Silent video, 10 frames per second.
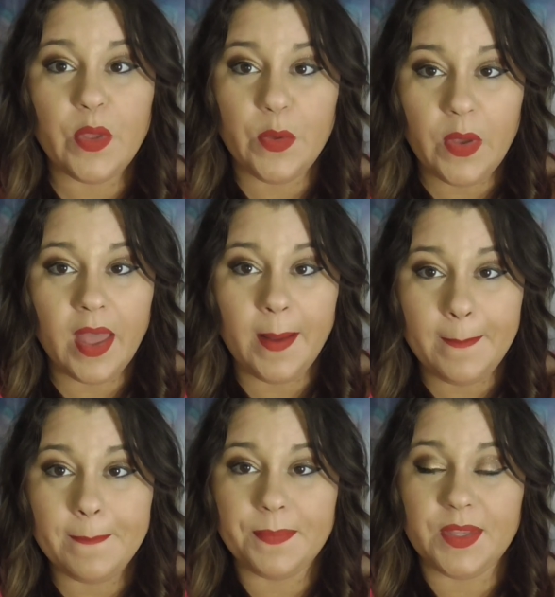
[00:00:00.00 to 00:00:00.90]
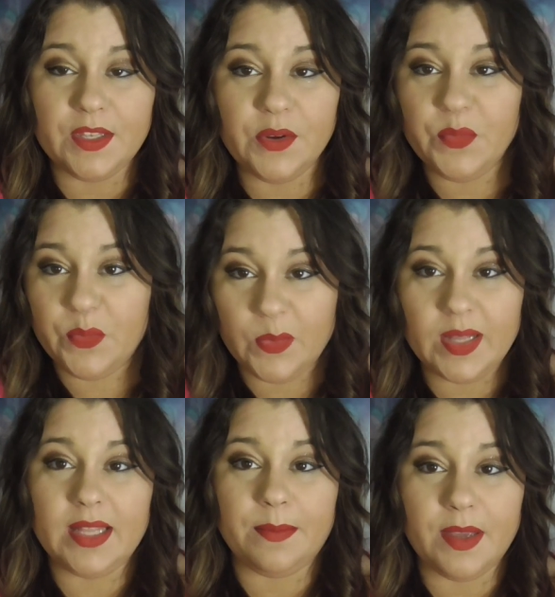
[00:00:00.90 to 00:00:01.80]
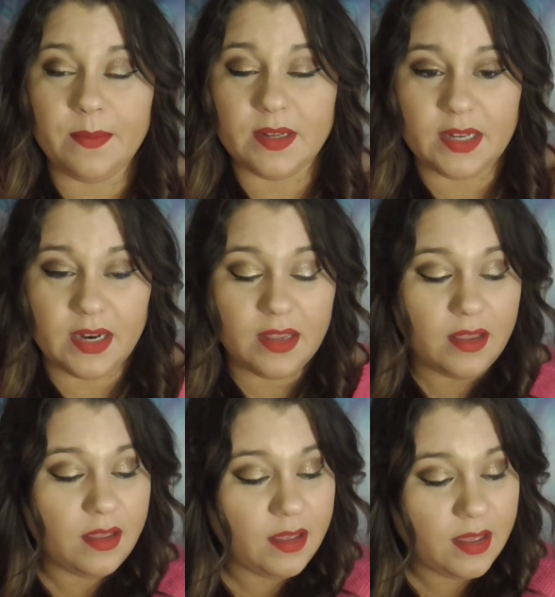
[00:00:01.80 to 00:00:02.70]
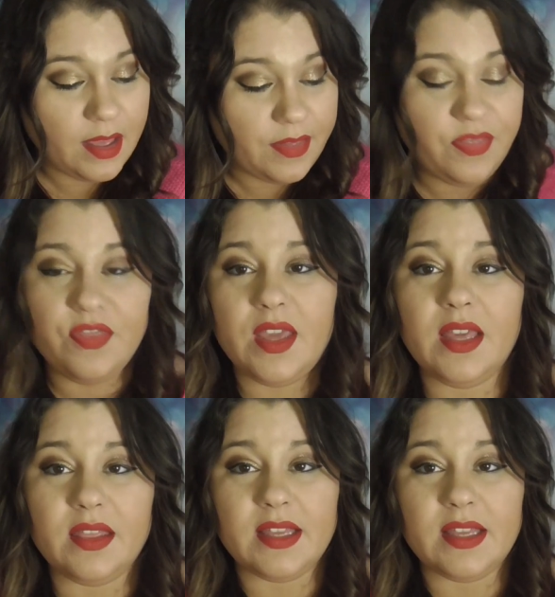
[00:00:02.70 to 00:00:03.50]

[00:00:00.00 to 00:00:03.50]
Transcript: Okay, these are really pigmented. I think